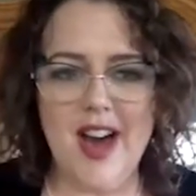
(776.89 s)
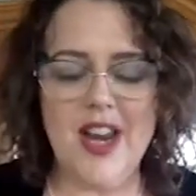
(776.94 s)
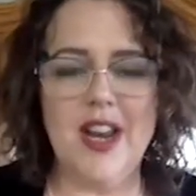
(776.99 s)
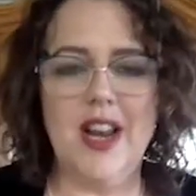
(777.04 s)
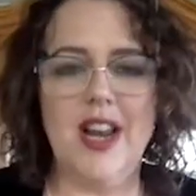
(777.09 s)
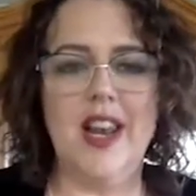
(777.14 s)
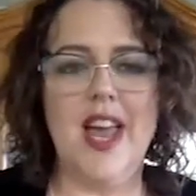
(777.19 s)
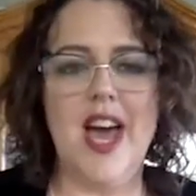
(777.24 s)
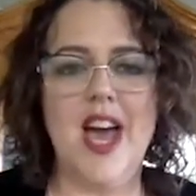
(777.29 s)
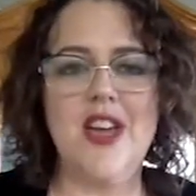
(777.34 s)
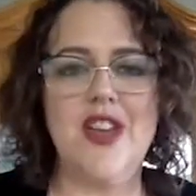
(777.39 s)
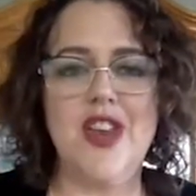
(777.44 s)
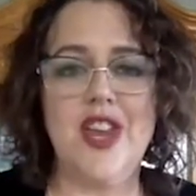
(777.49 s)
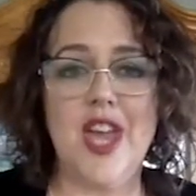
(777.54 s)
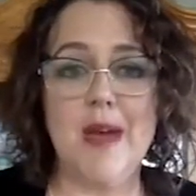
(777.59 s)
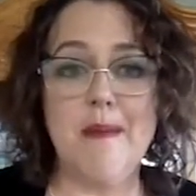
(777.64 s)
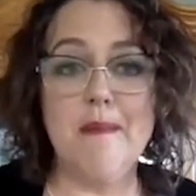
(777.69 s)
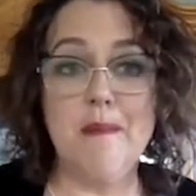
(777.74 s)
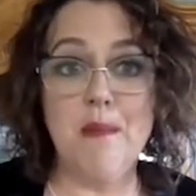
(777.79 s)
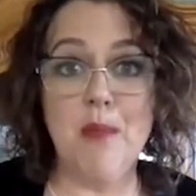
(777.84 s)
It'll allow you to
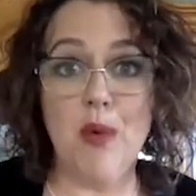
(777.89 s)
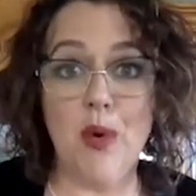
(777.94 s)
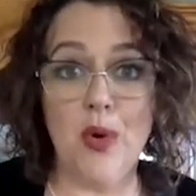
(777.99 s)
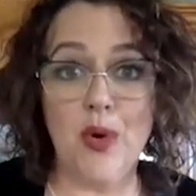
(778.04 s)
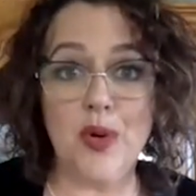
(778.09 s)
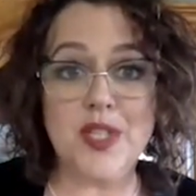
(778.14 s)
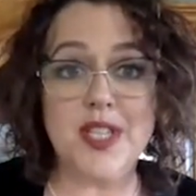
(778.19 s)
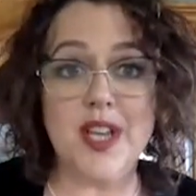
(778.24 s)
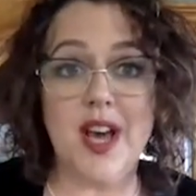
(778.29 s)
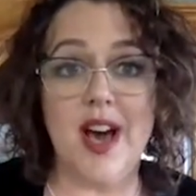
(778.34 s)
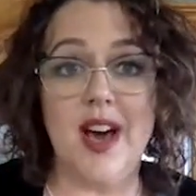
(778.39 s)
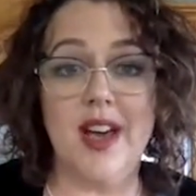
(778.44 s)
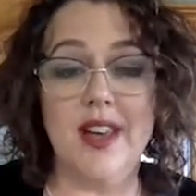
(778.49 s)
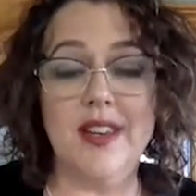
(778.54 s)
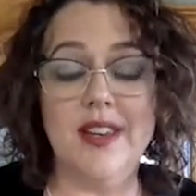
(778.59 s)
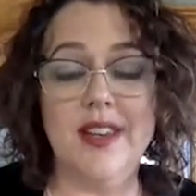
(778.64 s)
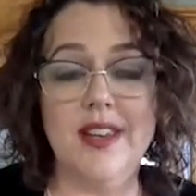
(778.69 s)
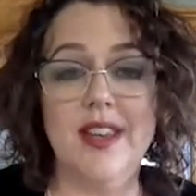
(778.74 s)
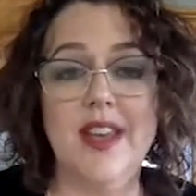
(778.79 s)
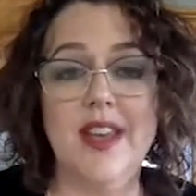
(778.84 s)
get more
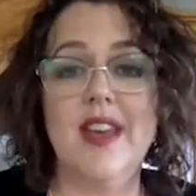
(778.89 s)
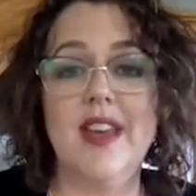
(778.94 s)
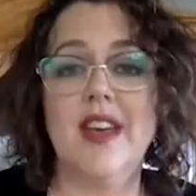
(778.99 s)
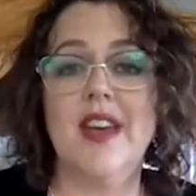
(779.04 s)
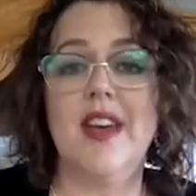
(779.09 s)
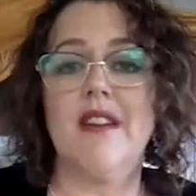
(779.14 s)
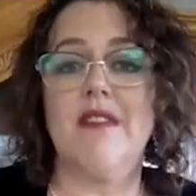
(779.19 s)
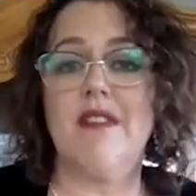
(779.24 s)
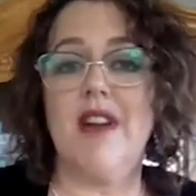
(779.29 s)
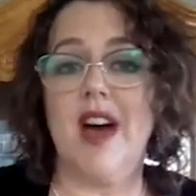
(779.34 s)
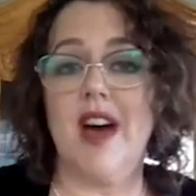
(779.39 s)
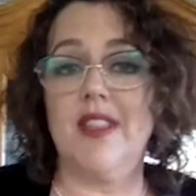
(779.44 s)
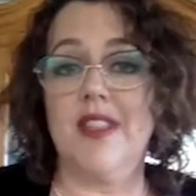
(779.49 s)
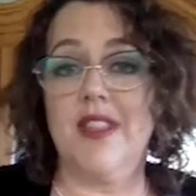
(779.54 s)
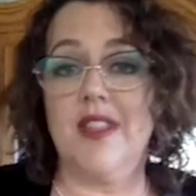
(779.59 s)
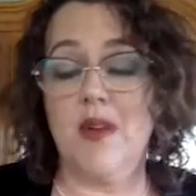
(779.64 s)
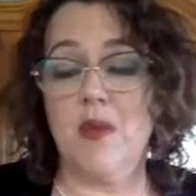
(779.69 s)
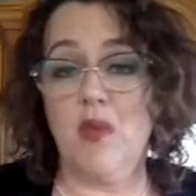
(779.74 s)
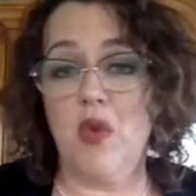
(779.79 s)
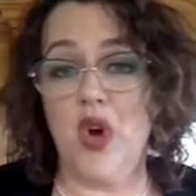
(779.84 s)
done rather
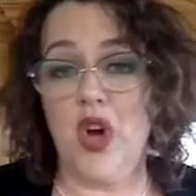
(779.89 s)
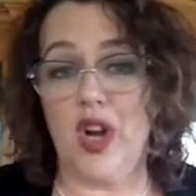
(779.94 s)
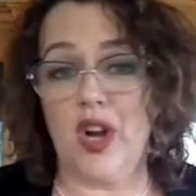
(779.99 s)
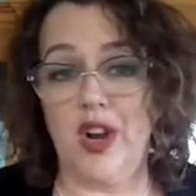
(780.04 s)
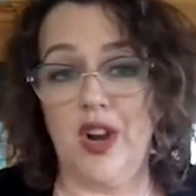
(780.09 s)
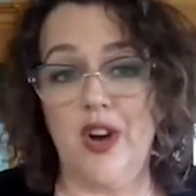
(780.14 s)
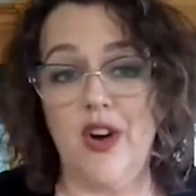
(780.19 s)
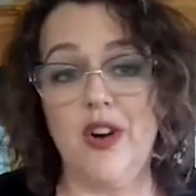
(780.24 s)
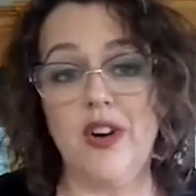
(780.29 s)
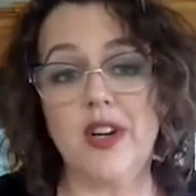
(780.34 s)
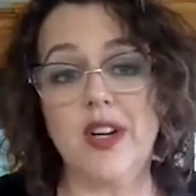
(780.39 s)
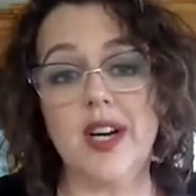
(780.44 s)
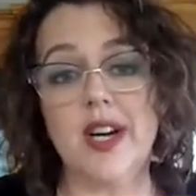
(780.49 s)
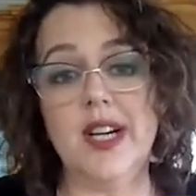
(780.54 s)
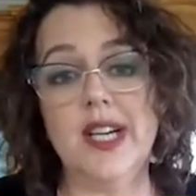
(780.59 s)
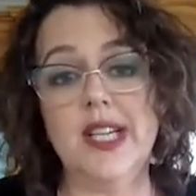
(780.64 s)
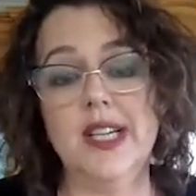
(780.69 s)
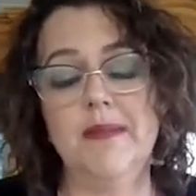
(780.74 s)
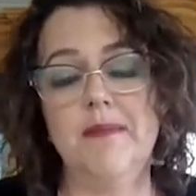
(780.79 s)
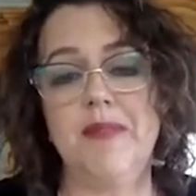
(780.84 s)
than work
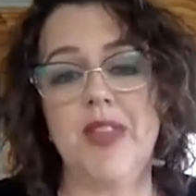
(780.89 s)
longer.